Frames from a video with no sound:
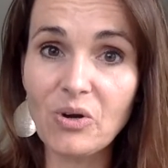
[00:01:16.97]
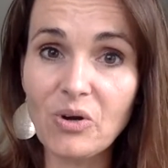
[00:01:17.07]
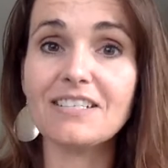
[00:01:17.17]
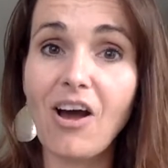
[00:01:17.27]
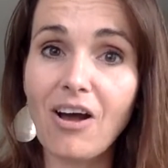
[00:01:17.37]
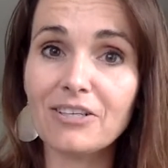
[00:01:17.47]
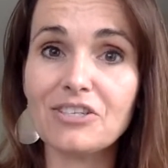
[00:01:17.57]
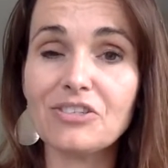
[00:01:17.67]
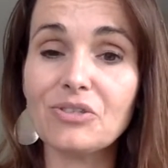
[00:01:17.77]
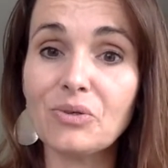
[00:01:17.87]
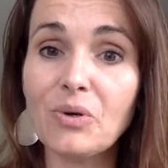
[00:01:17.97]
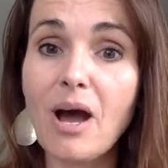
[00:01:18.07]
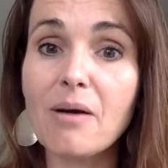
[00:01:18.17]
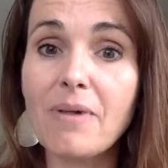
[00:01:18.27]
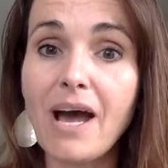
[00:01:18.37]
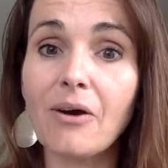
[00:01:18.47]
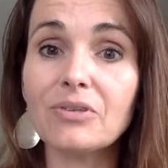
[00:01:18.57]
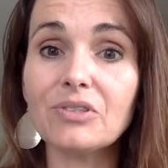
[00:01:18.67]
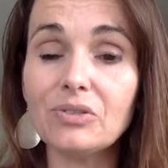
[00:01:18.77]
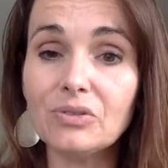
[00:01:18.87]
I talked to you about
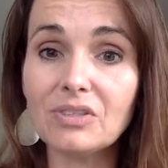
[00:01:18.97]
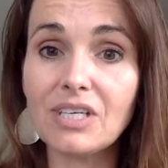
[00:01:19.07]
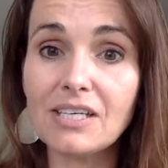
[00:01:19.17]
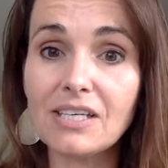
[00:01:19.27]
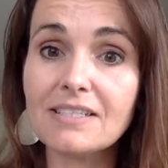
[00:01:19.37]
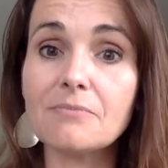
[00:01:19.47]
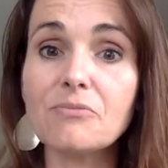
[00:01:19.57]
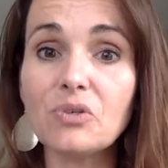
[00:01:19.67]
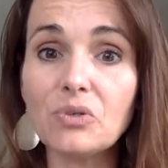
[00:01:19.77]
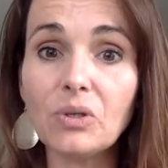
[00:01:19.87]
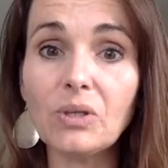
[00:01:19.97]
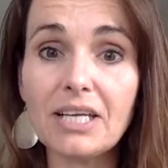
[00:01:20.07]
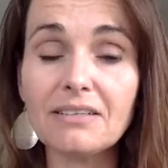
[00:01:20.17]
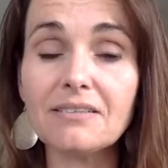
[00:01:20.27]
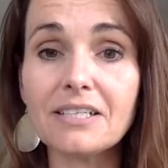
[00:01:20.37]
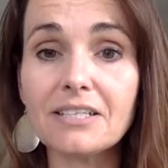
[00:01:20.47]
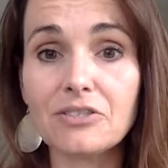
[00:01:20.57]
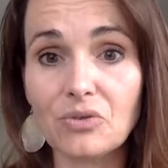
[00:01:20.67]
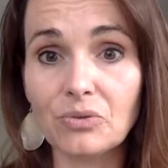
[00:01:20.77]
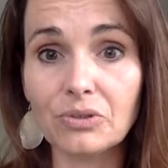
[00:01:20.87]
using some Google Analytics
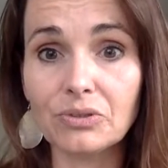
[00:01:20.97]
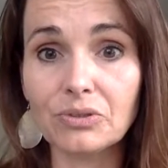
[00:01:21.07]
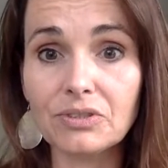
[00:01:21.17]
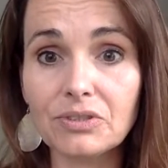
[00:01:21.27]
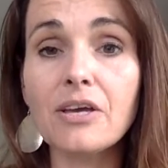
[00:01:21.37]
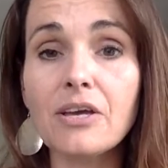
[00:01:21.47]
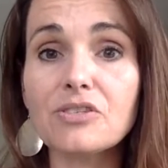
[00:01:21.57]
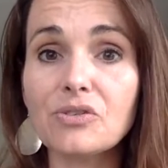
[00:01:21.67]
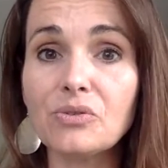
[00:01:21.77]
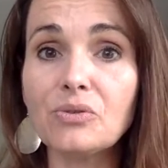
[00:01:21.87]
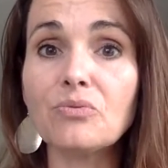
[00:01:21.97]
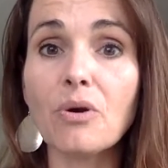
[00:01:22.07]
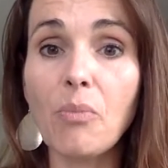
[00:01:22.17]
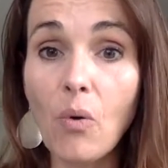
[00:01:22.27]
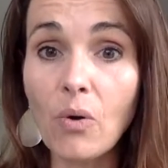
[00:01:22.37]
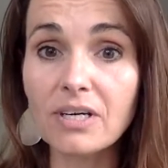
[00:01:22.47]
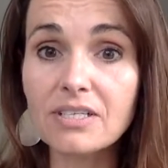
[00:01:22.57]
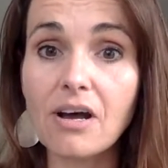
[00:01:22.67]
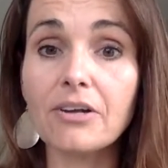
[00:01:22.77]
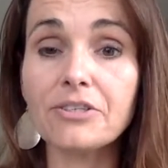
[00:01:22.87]
tools to report
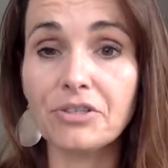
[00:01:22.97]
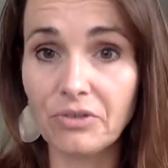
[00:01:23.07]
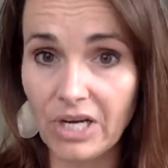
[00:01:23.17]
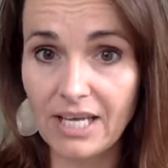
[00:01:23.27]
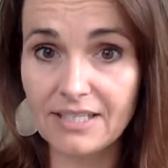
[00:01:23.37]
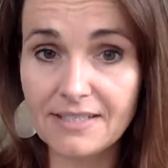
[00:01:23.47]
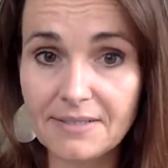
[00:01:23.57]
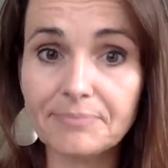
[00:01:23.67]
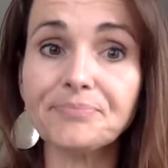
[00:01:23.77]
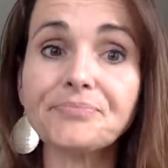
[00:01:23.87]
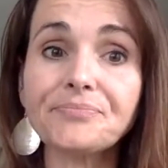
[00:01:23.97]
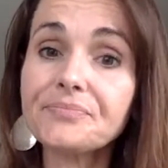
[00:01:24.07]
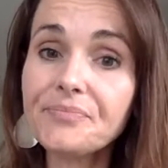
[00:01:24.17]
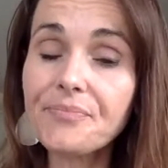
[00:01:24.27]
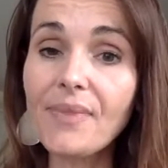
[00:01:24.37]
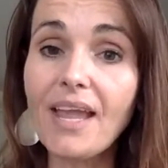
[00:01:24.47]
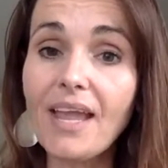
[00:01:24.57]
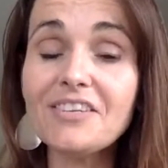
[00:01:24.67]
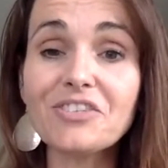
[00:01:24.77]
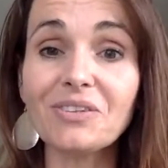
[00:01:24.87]
on your grants. And
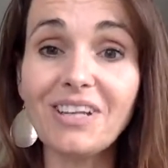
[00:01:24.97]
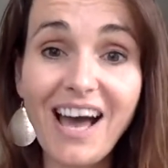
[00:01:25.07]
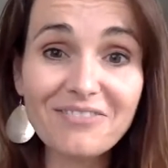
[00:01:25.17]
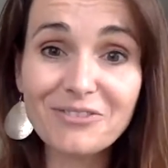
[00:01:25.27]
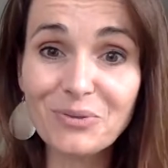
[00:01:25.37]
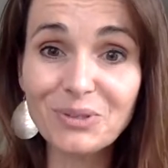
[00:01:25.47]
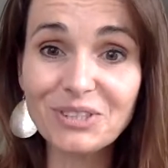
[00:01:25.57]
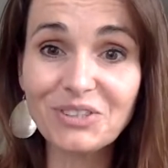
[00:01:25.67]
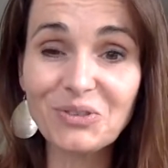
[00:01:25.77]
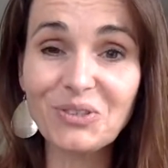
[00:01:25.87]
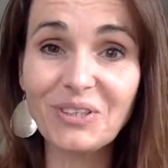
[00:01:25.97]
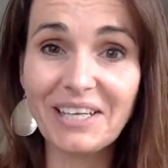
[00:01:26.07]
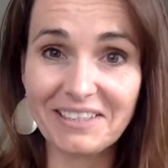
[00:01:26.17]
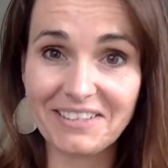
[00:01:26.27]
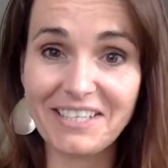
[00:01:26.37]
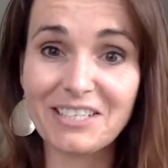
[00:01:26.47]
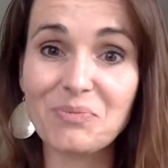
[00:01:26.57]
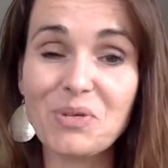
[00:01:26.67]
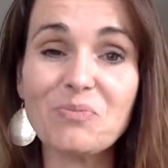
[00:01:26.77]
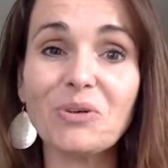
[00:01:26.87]
there's a lot of tools in Google
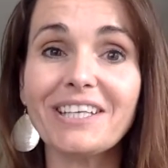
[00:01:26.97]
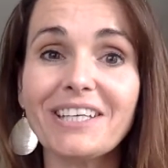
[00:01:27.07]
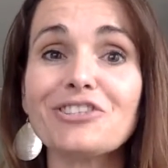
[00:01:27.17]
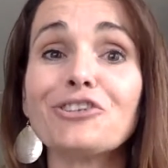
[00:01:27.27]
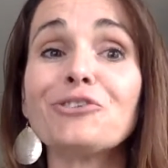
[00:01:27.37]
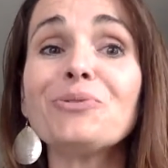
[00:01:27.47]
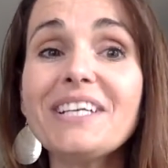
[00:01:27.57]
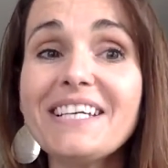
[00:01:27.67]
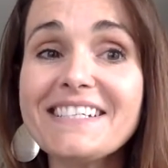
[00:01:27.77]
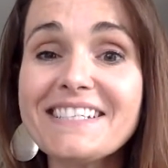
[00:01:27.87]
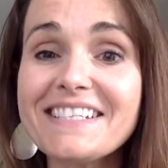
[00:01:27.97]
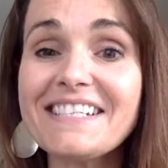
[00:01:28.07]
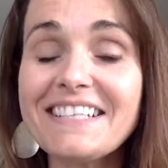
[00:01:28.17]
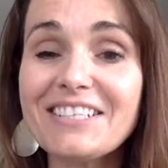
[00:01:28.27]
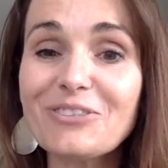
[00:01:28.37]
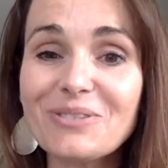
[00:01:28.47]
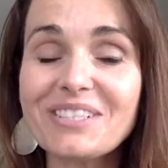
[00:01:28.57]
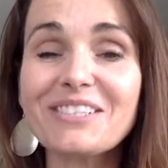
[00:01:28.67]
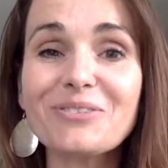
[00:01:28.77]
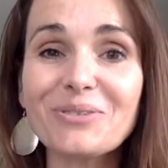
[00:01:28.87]
Analytics. People get degrees in
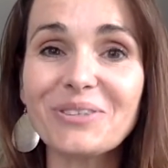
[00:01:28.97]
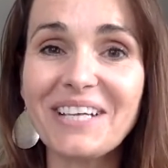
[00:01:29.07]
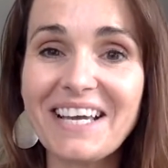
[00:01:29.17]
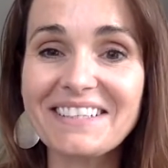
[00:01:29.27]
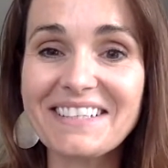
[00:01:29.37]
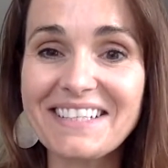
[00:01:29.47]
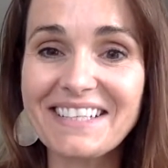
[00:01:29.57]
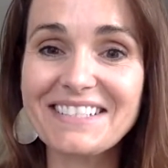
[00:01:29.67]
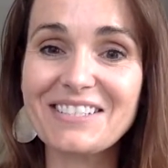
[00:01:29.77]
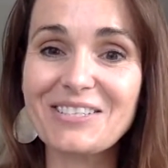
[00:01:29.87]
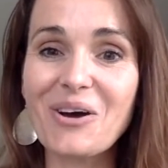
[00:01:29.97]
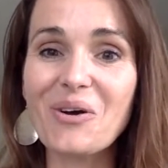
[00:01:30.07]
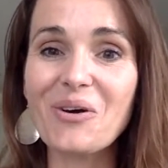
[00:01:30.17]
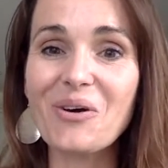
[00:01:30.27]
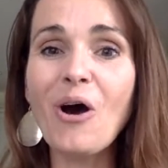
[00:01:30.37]
using Google Analytics. So,